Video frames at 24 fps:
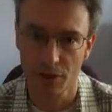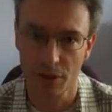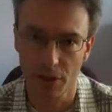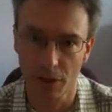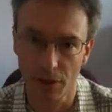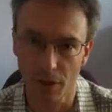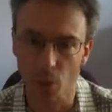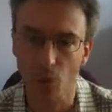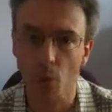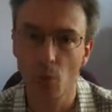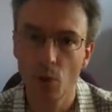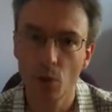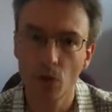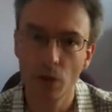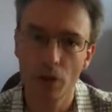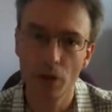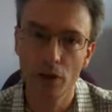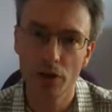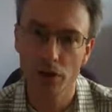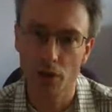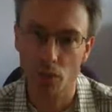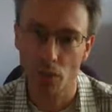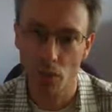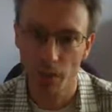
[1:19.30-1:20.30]
like
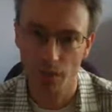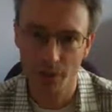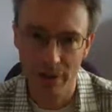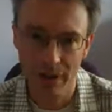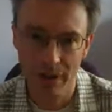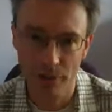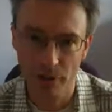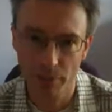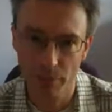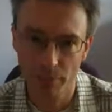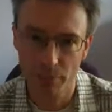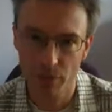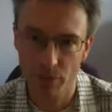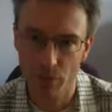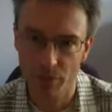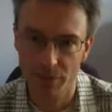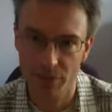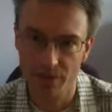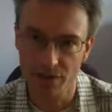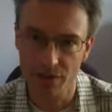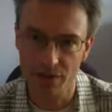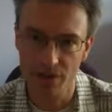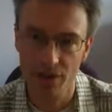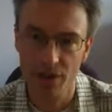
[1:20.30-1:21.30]
Word or
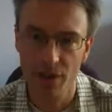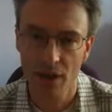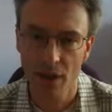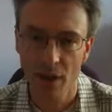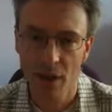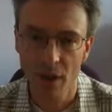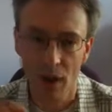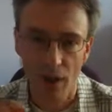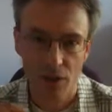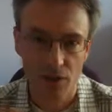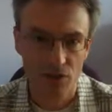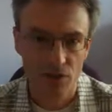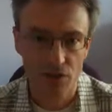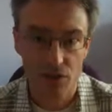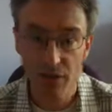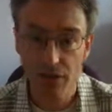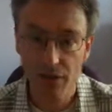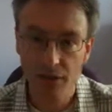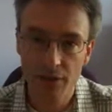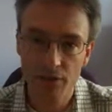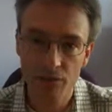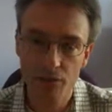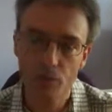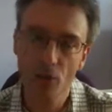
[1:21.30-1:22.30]
PowerPoint,
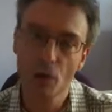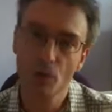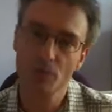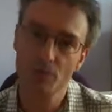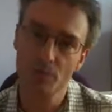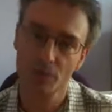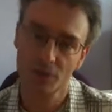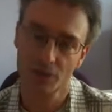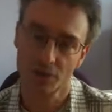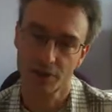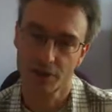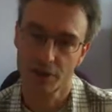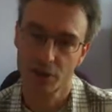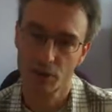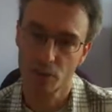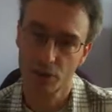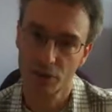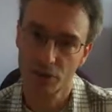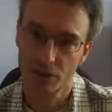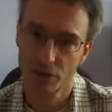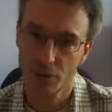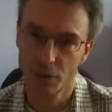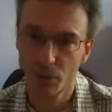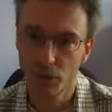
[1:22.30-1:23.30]
CD-ROMs that come
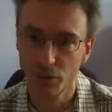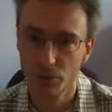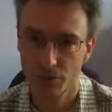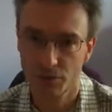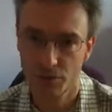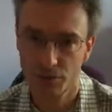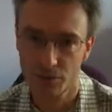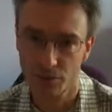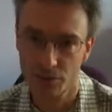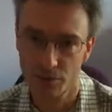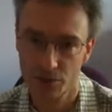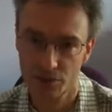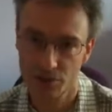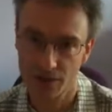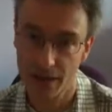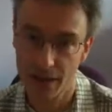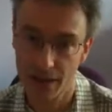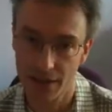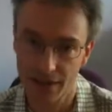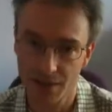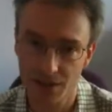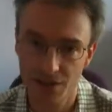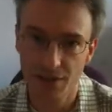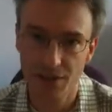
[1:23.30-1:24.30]
with course books
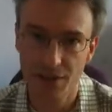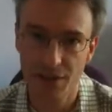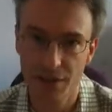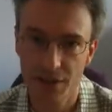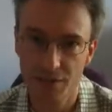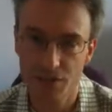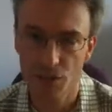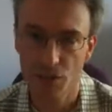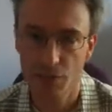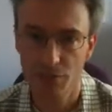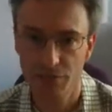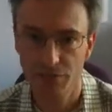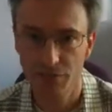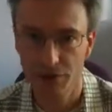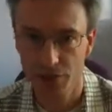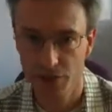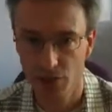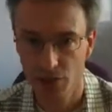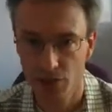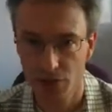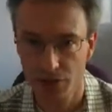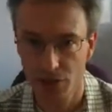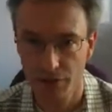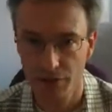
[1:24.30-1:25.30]
and CD-ROM
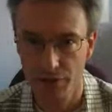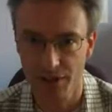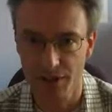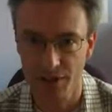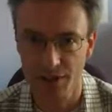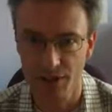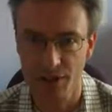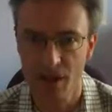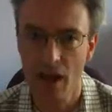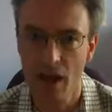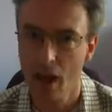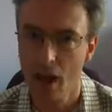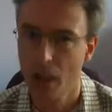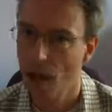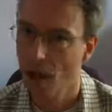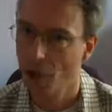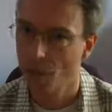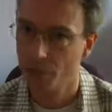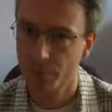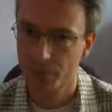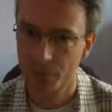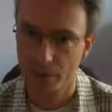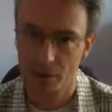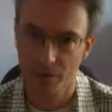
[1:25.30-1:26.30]
dictionaries,
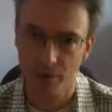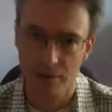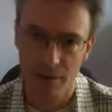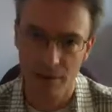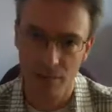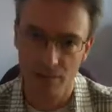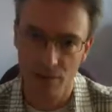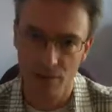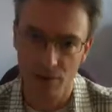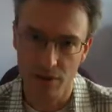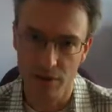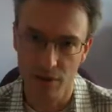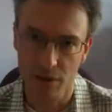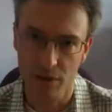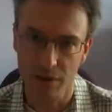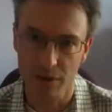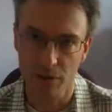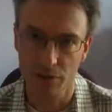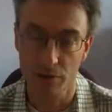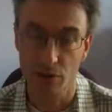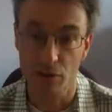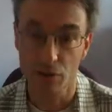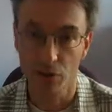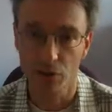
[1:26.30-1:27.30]
programs
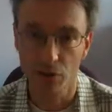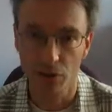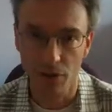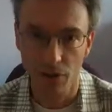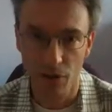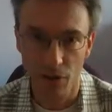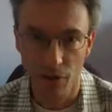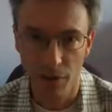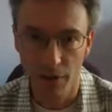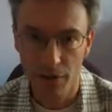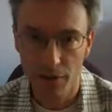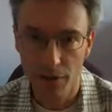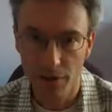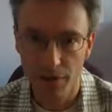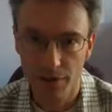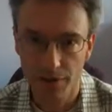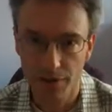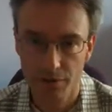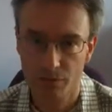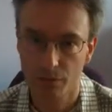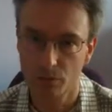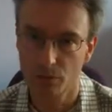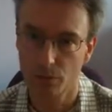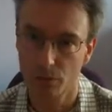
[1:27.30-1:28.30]
like Google
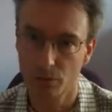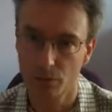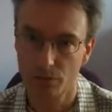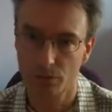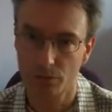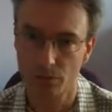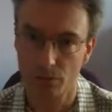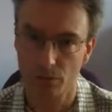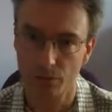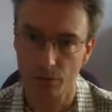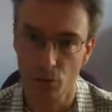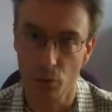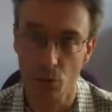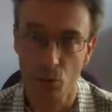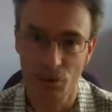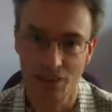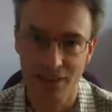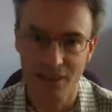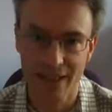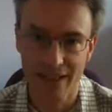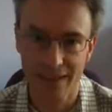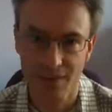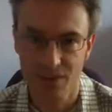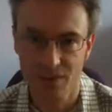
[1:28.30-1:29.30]
Earth or the
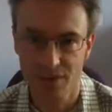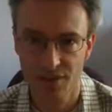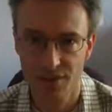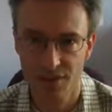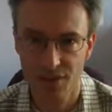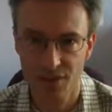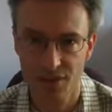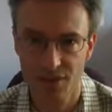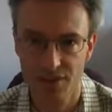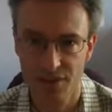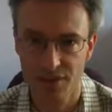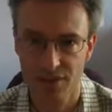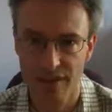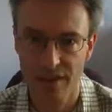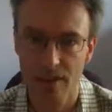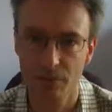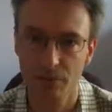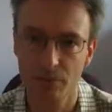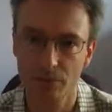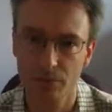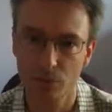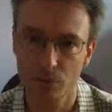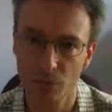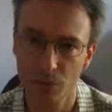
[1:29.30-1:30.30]
Audacity
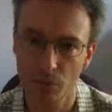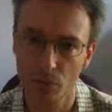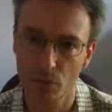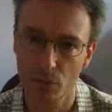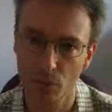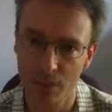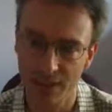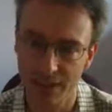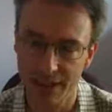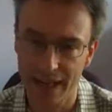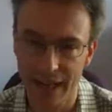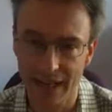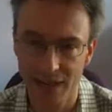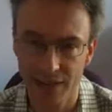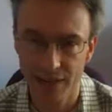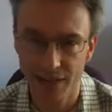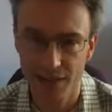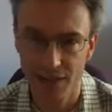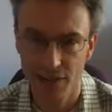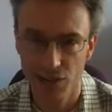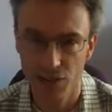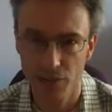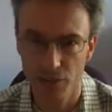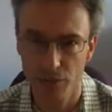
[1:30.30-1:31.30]
sound recording and
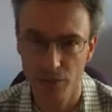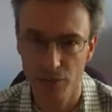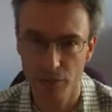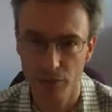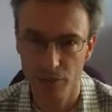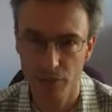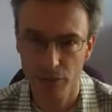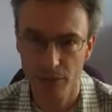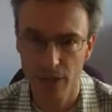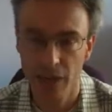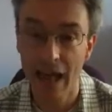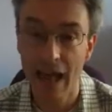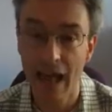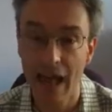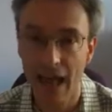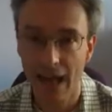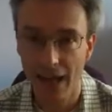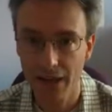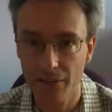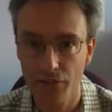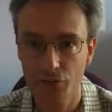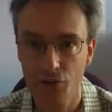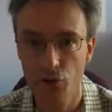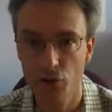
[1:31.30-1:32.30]
editing software,
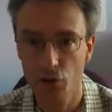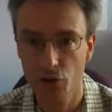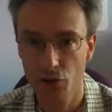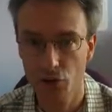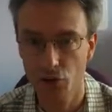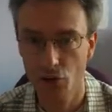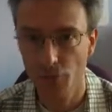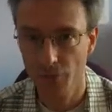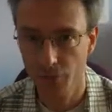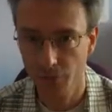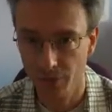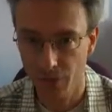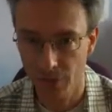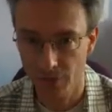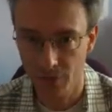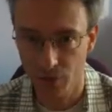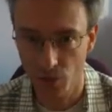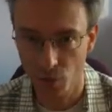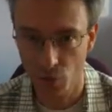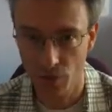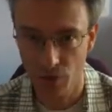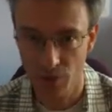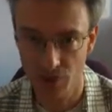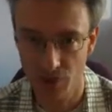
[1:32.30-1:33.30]
and of course your
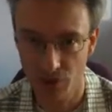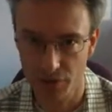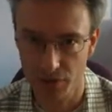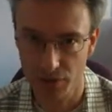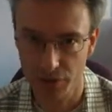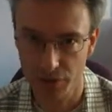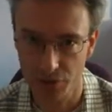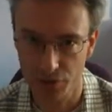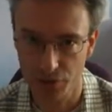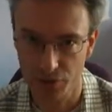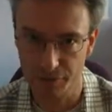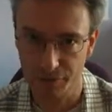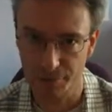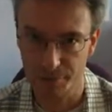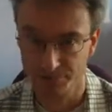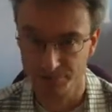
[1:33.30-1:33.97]
favourite websites.